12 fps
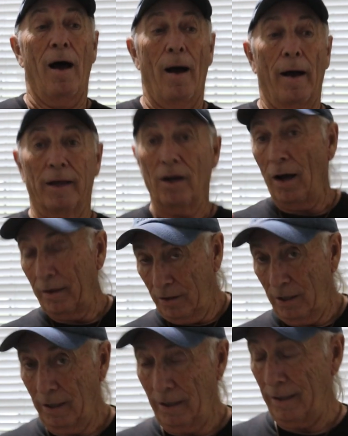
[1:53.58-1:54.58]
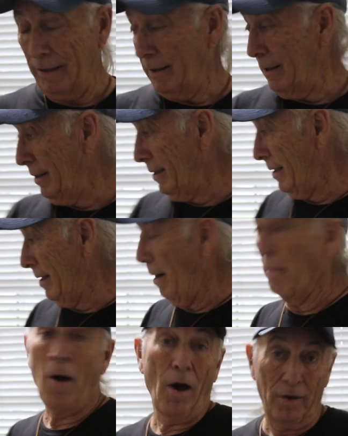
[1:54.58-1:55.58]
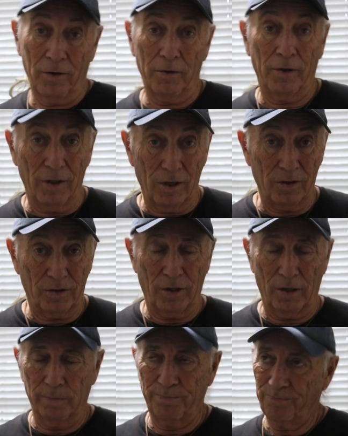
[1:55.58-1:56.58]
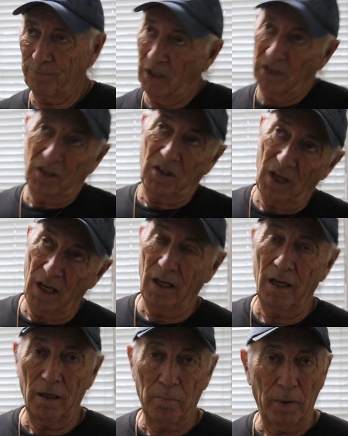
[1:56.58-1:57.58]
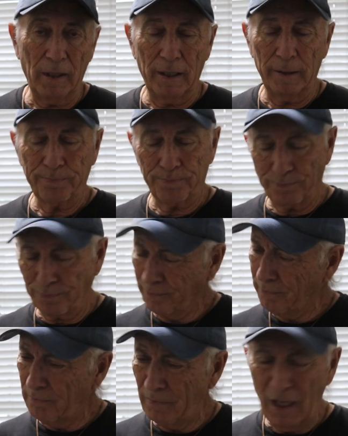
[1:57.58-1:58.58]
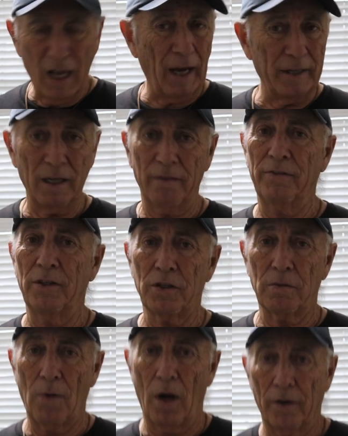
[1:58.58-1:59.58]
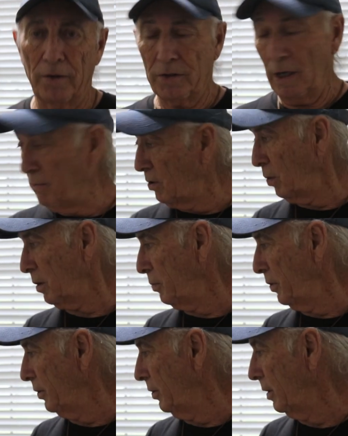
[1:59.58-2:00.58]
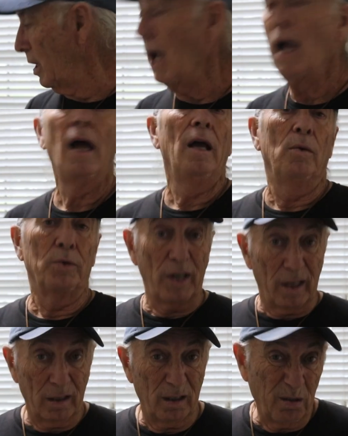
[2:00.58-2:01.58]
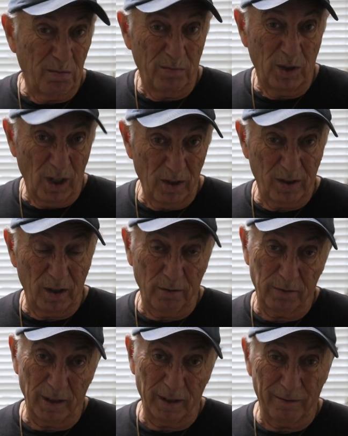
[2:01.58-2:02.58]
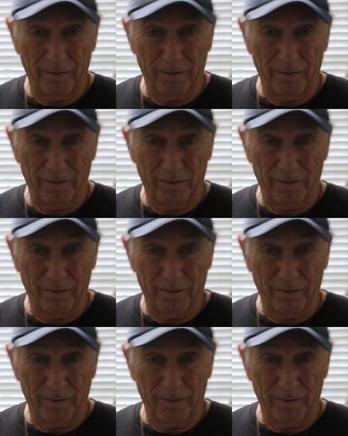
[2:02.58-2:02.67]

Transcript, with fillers: I got uh, a monitor at a yard sale. It's a ten eighty p high definition monitor. Seems to work pretty good. It was at a yard sale for like